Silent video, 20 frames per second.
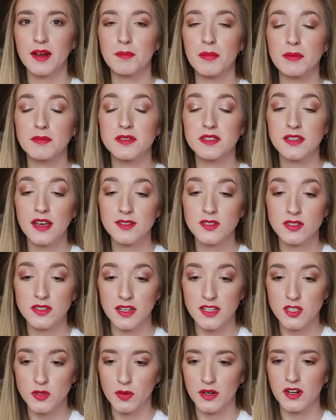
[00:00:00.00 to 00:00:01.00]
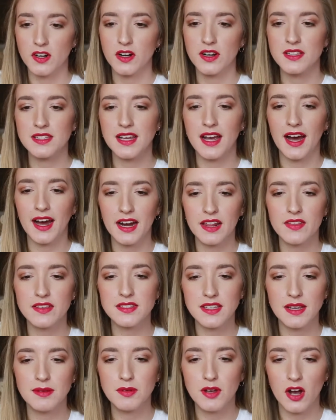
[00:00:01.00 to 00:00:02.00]
am obsessed with that sweater. It's kind of the
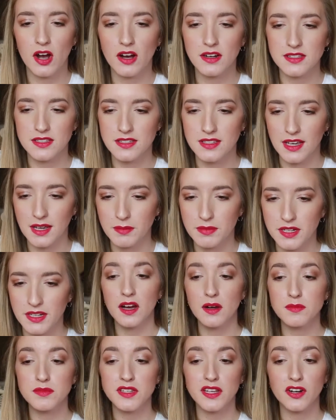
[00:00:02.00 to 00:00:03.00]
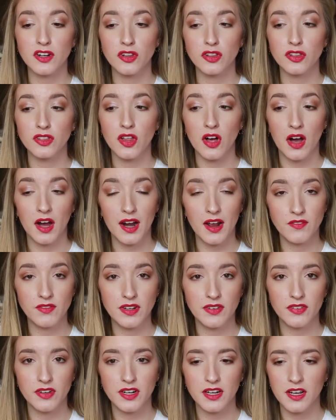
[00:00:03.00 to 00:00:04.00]
same concept. Comes in a lot of
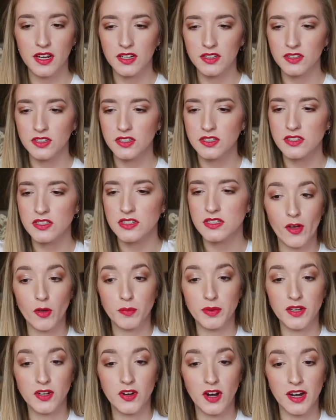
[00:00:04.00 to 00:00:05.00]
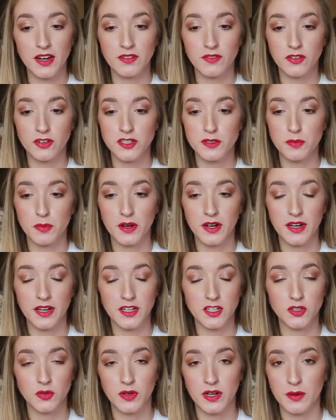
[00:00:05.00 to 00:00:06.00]
different colors. It would be great for
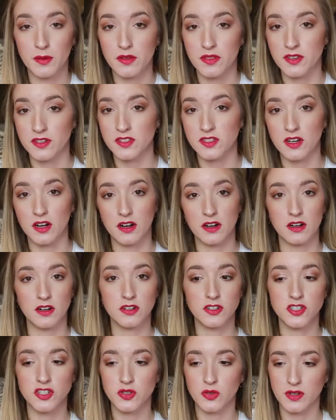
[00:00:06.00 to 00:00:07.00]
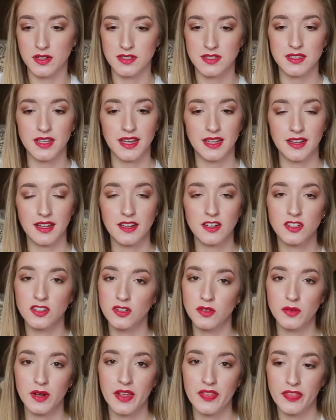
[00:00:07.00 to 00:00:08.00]
spring to wear with a skirt or shorts like they
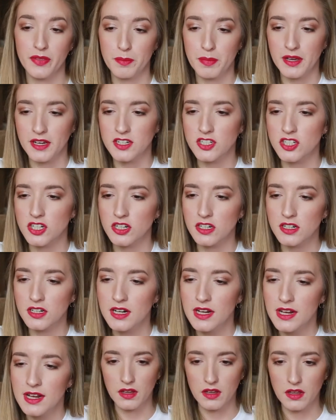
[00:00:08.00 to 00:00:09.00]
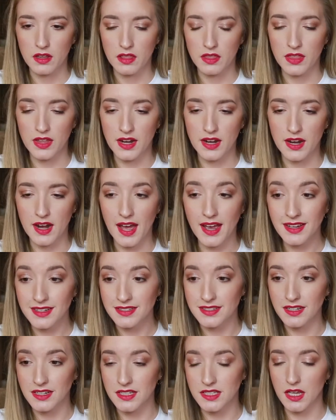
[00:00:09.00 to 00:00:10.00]
do in the picture. The
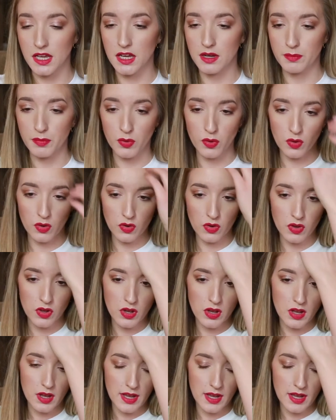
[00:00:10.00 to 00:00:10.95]
next example